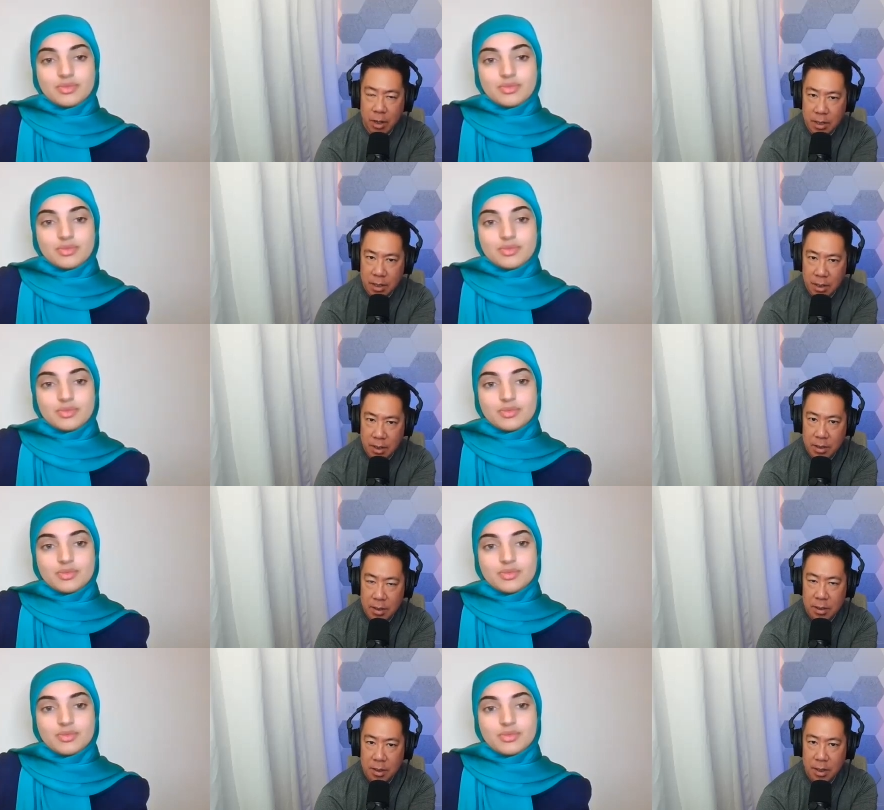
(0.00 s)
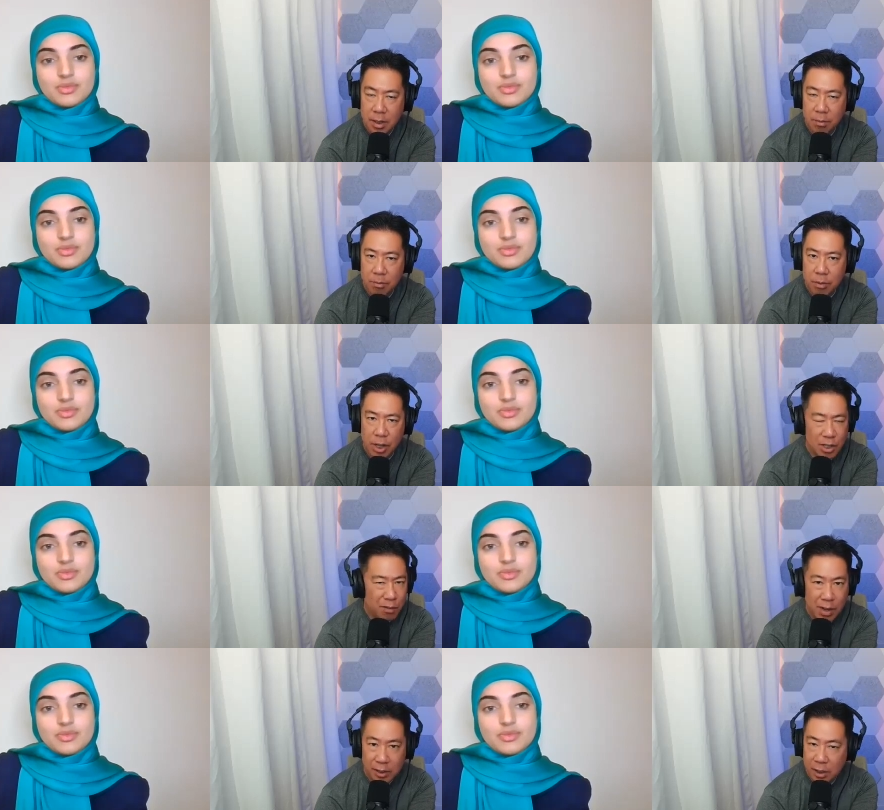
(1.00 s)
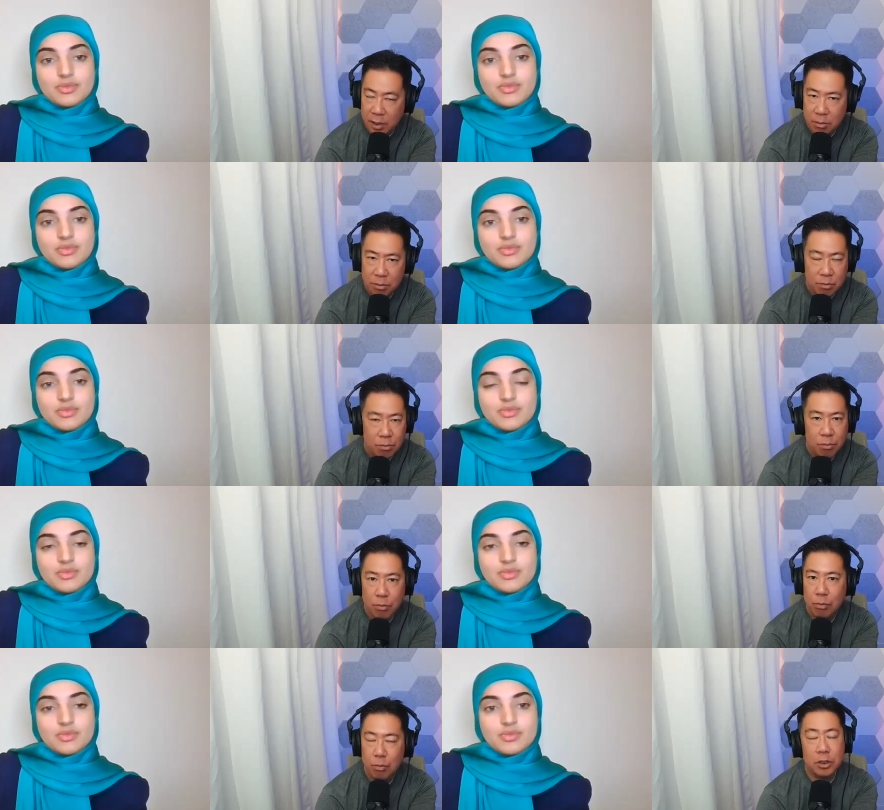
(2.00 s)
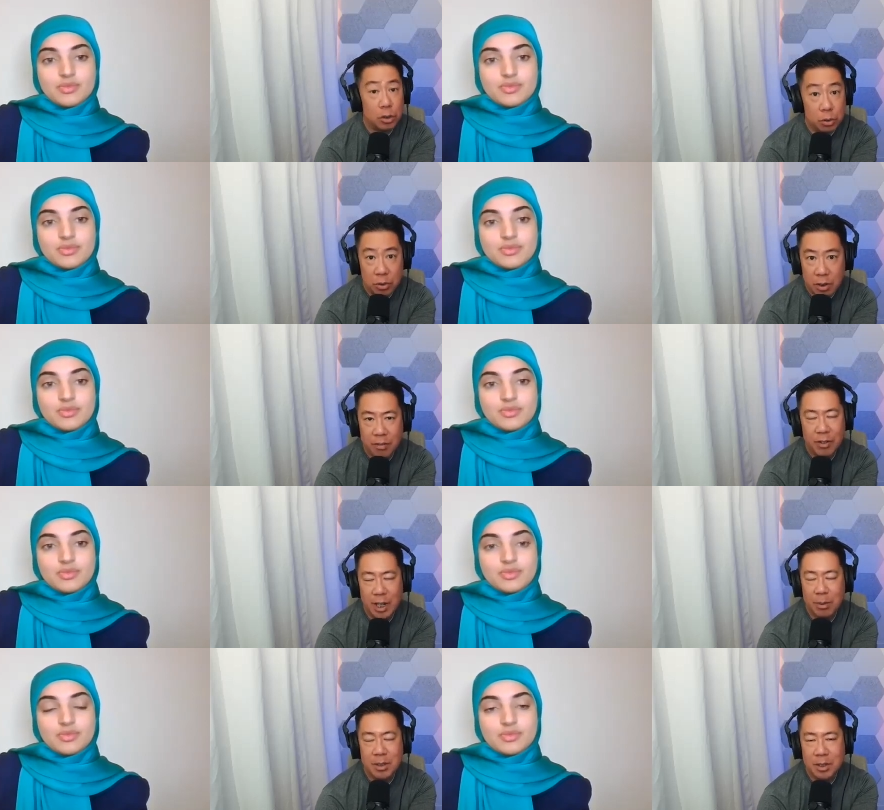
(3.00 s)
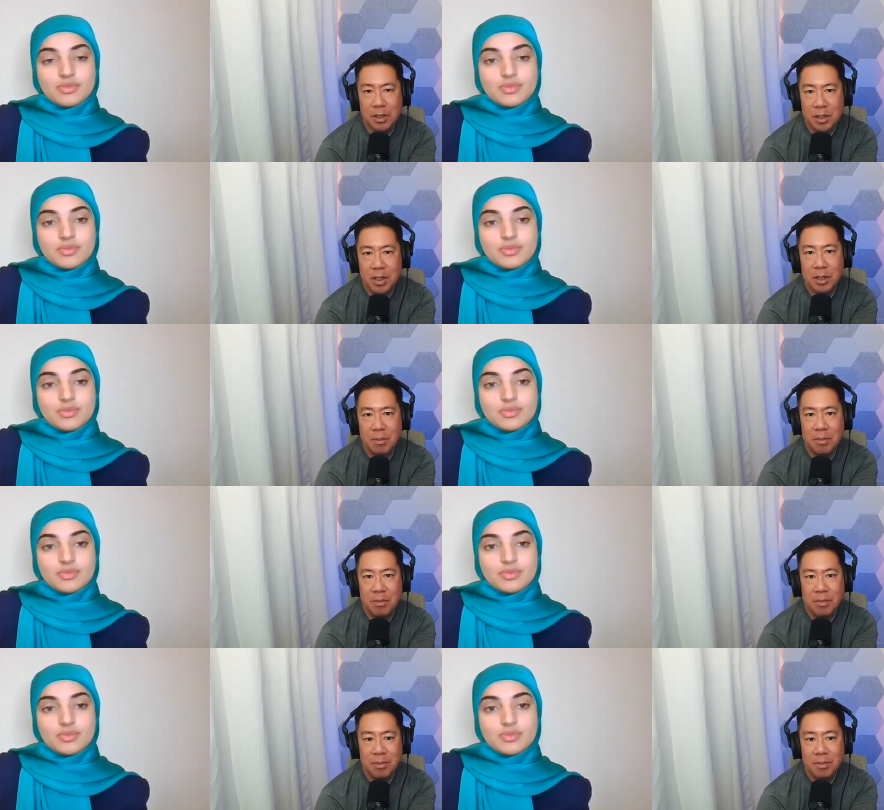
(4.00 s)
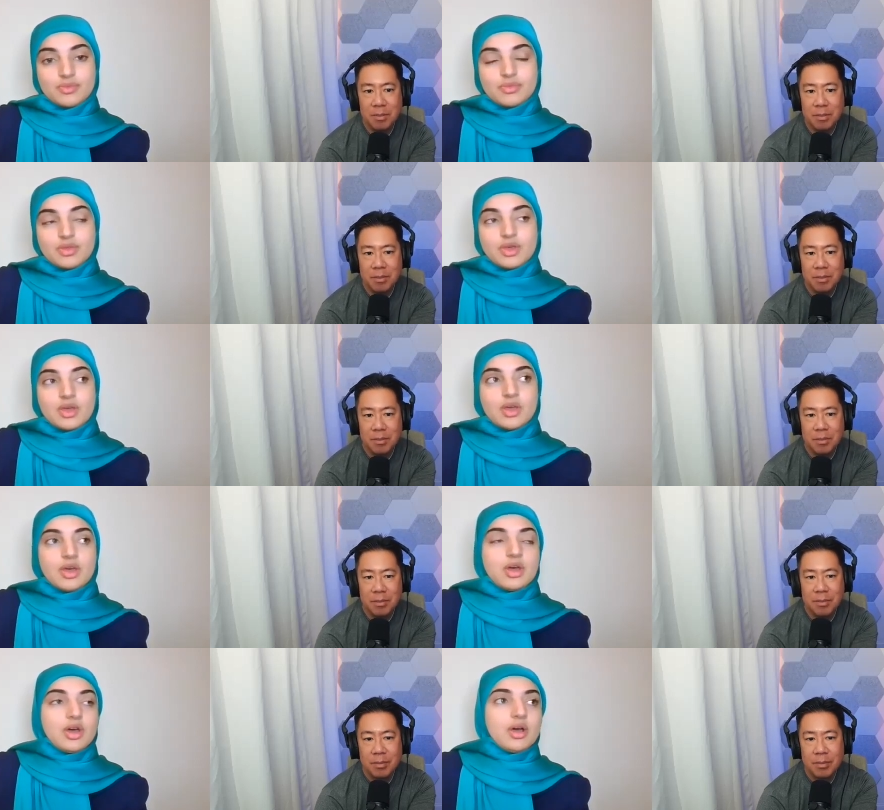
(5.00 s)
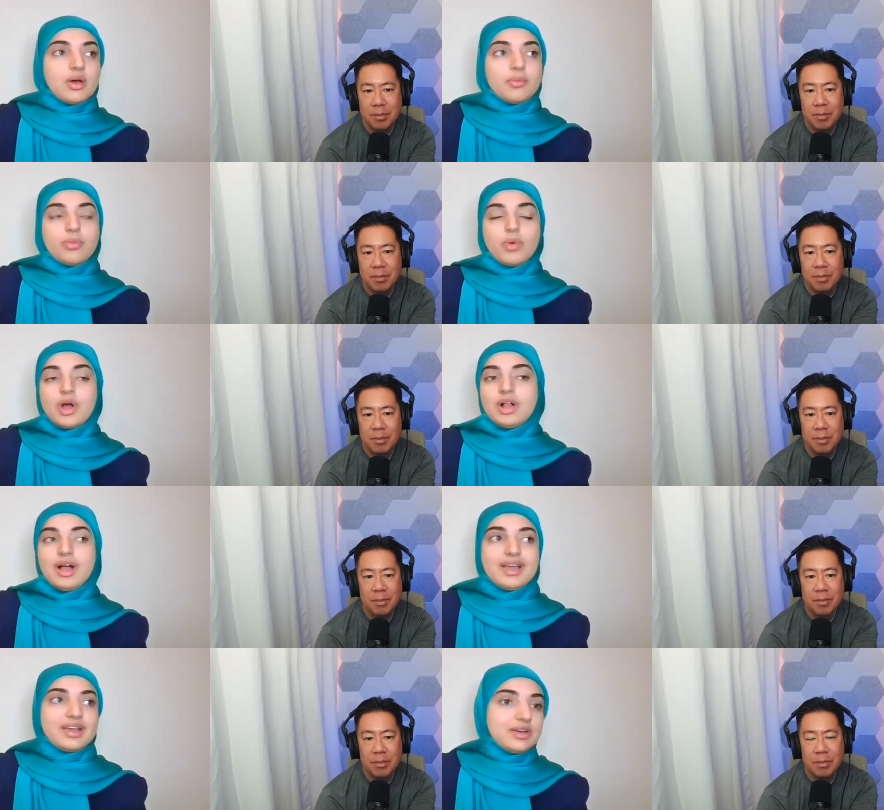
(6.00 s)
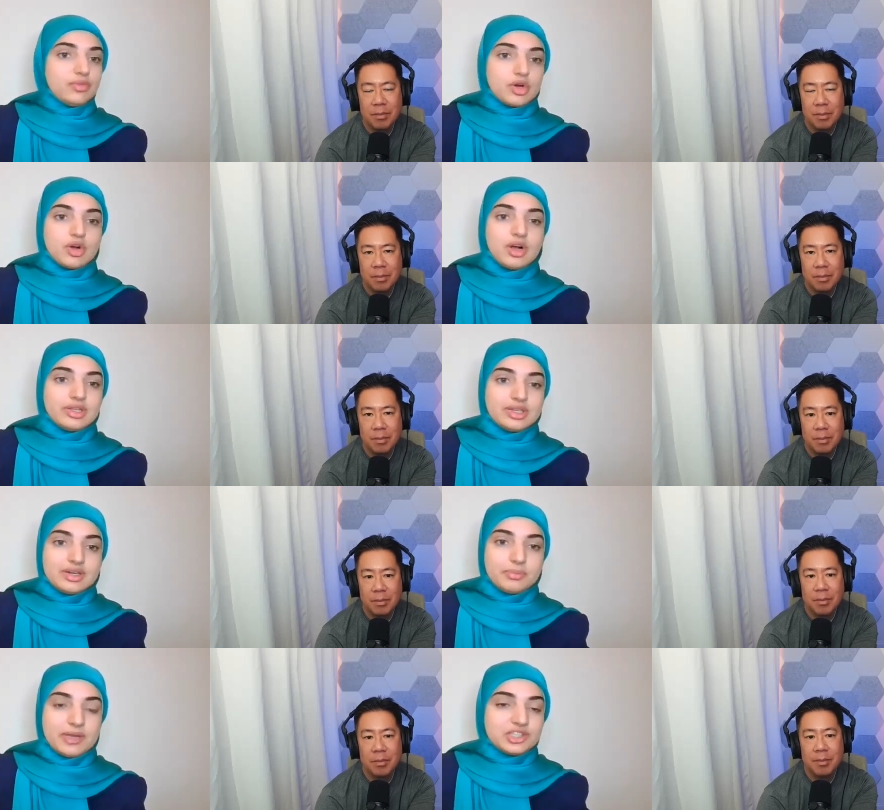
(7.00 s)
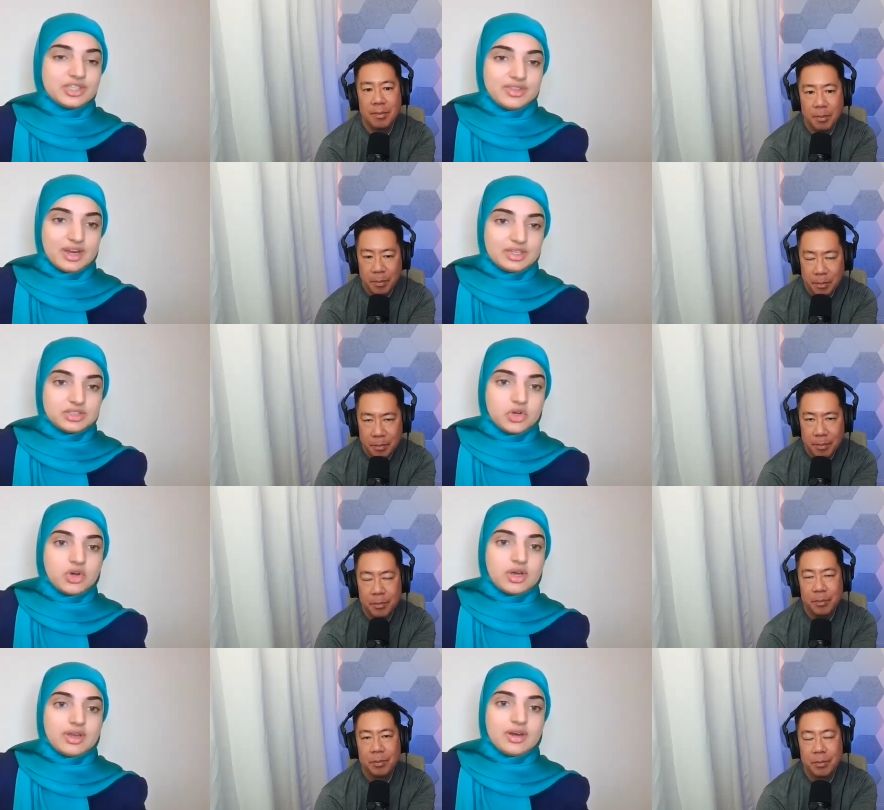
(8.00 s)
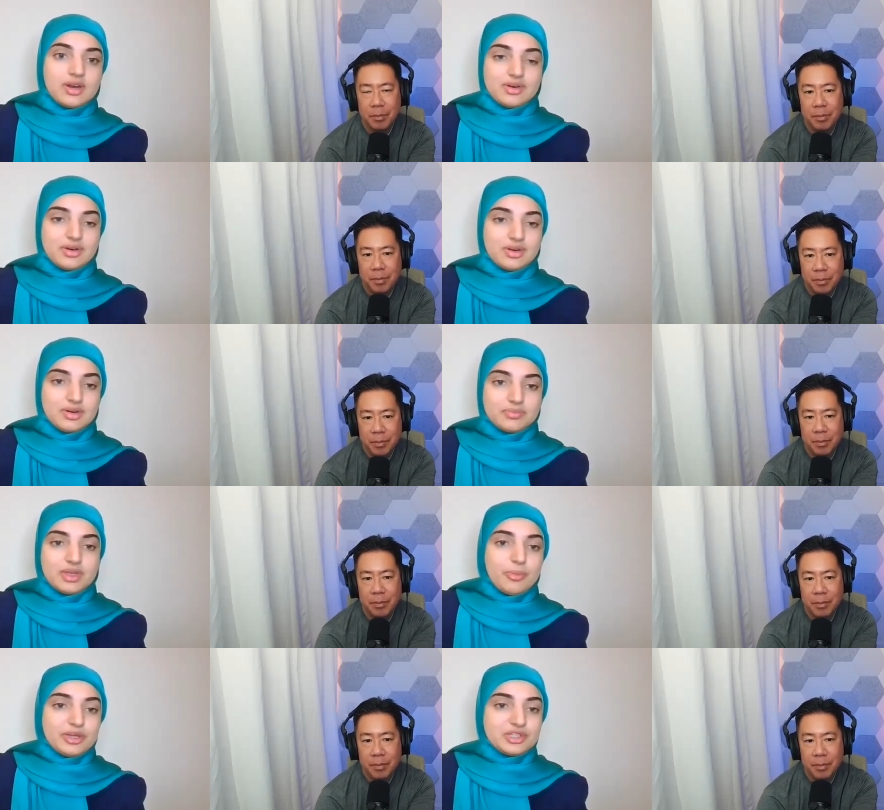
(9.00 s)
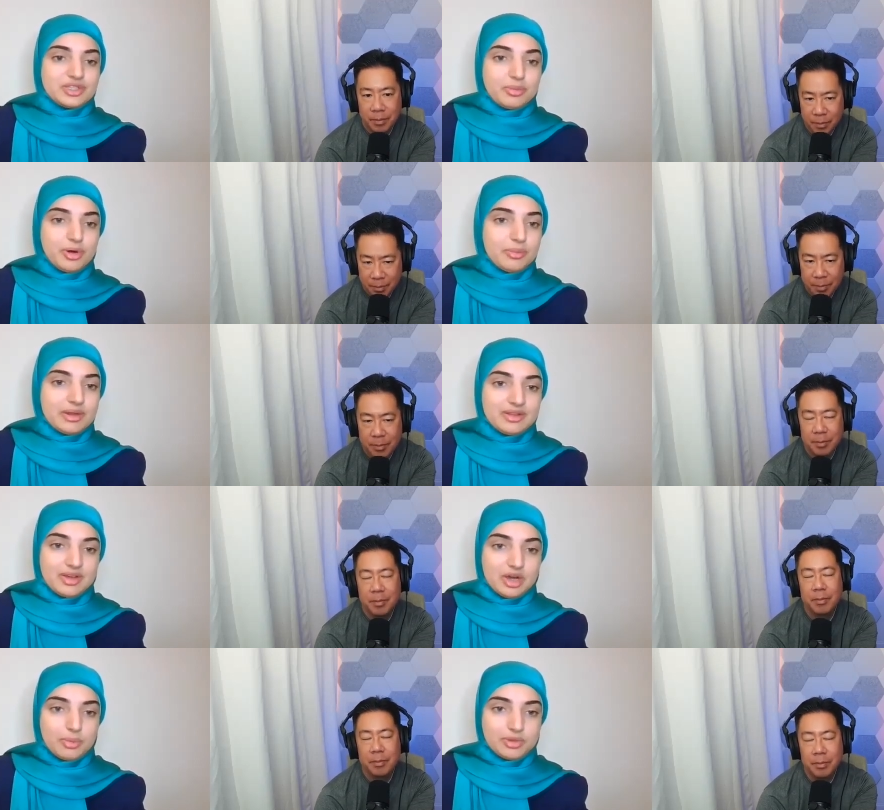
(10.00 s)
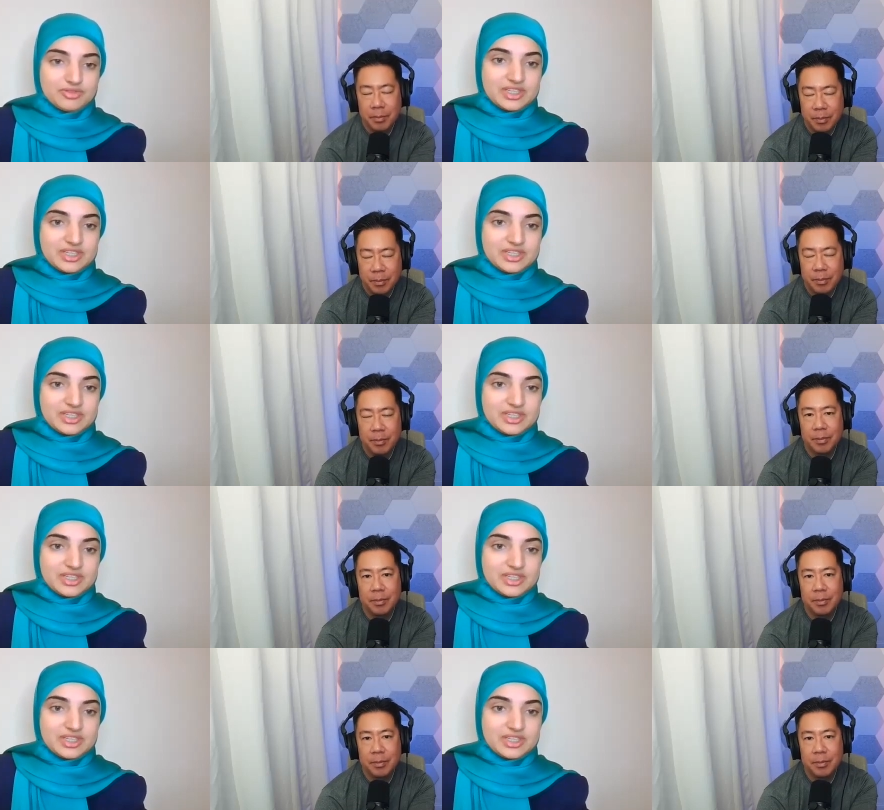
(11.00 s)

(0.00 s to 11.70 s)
Speaker 1: crisis is affecting the children and families that you see.
Speaker 2: Uh, well, I can recall a patient that I saw in the outpatient department a couple of days